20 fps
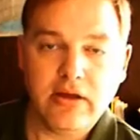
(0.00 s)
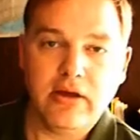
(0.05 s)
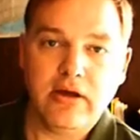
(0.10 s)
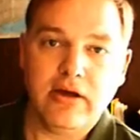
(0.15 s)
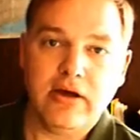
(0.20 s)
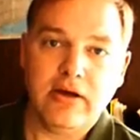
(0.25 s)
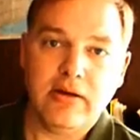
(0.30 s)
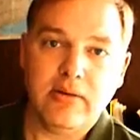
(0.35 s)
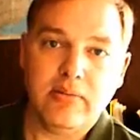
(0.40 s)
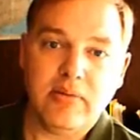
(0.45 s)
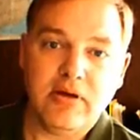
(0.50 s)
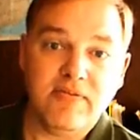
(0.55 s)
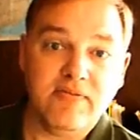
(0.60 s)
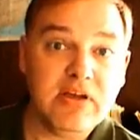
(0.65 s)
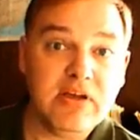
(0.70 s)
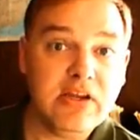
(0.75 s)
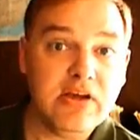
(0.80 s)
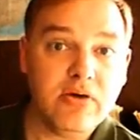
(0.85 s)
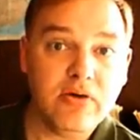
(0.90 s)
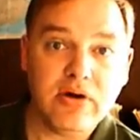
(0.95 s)
a
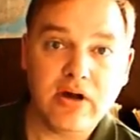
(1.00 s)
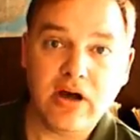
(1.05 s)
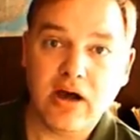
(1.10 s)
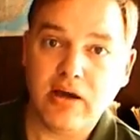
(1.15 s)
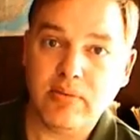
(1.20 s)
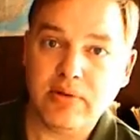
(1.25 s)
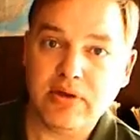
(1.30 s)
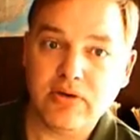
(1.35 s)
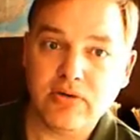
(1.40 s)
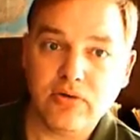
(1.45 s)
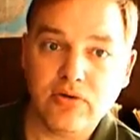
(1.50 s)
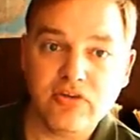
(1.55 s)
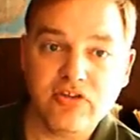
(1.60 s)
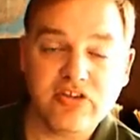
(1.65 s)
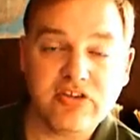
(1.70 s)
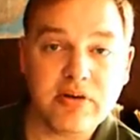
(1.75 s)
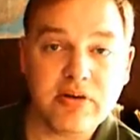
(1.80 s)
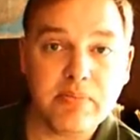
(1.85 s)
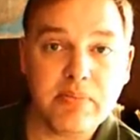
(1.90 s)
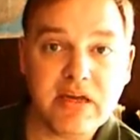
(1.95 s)
video comment, or
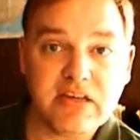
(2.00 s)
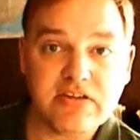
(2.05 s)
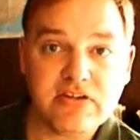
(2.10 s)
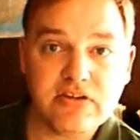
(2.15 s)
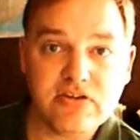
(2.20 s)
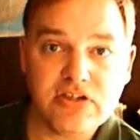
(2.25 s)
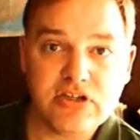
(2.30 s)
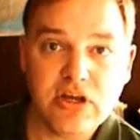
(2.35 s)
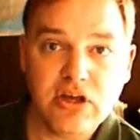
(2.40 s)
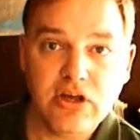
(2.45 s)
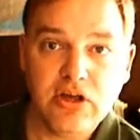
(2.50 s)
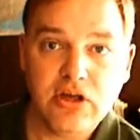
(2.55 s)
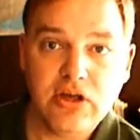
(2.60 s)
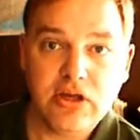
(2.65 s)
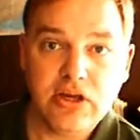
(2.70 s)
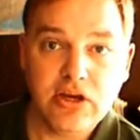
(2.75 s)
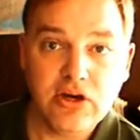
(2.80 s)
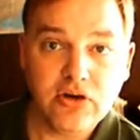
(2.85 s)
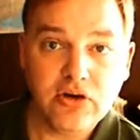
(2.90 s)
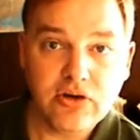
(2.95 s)
just a message
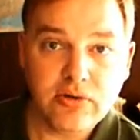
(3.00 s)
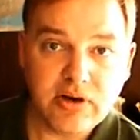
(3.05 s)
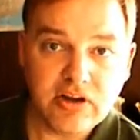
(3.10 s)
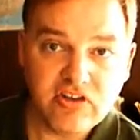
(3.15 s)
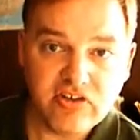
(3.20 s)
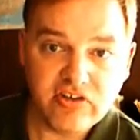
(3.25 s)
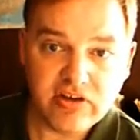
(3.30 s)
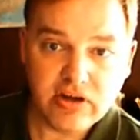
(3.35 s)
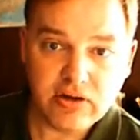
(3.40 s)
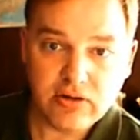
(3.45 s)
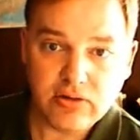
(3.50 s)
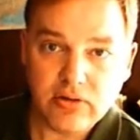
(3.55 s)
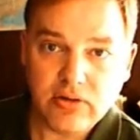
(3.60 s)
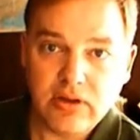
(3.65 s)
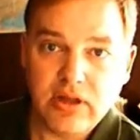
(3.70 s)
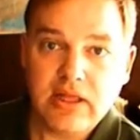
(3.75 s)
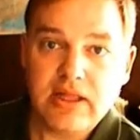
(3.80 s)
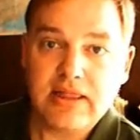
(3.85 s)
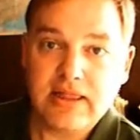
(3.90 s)
here to my channel,